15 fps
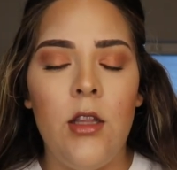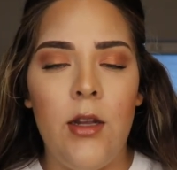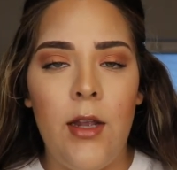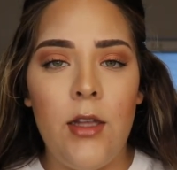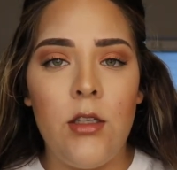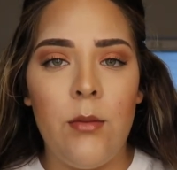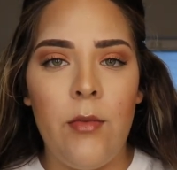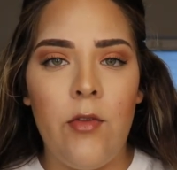
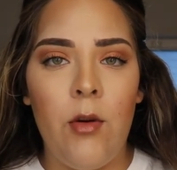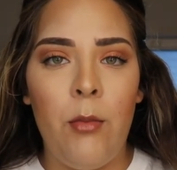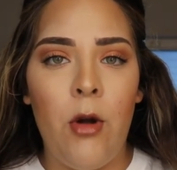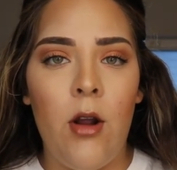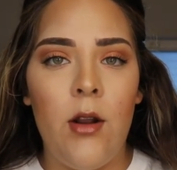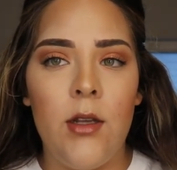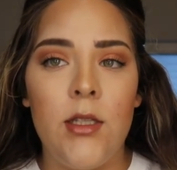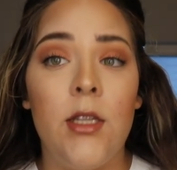look at some of her
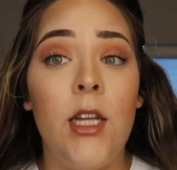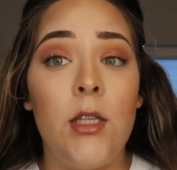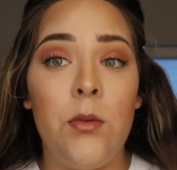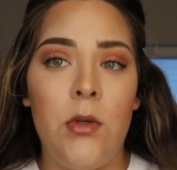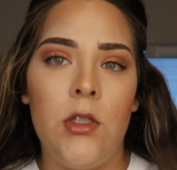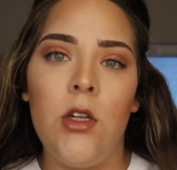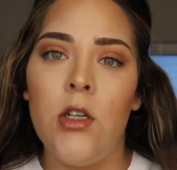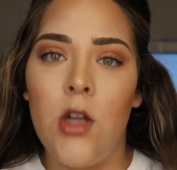products and
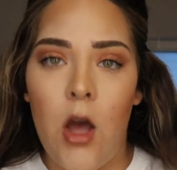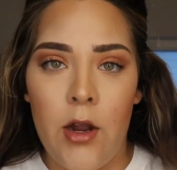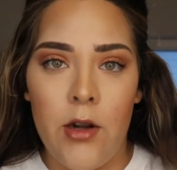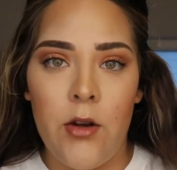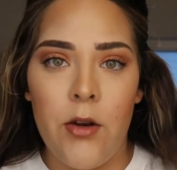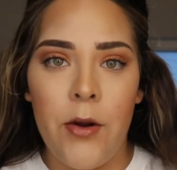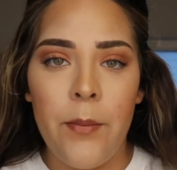that's when I started talking to